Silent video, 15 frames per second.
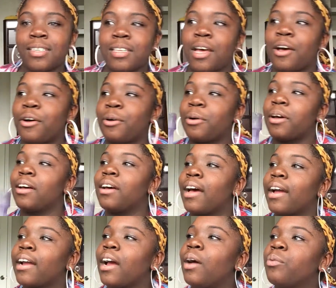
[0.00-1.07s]
So
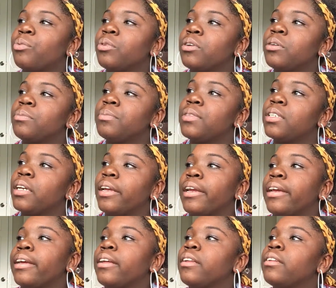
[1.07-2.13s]
I got whooped
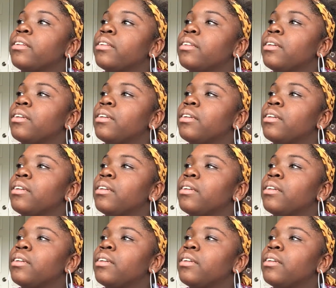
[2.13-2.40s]
and